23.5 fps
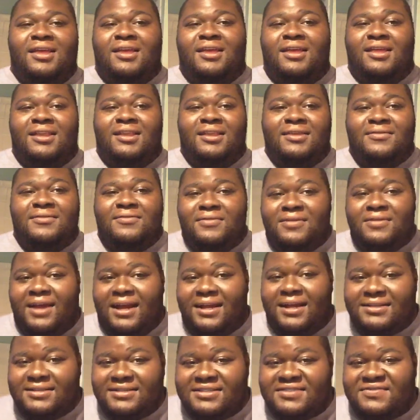And if you
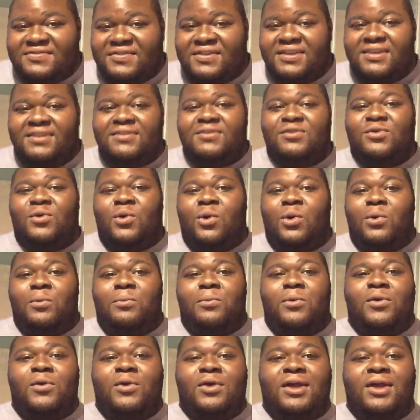like this video on
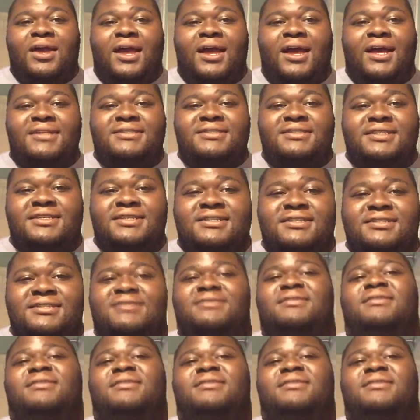more content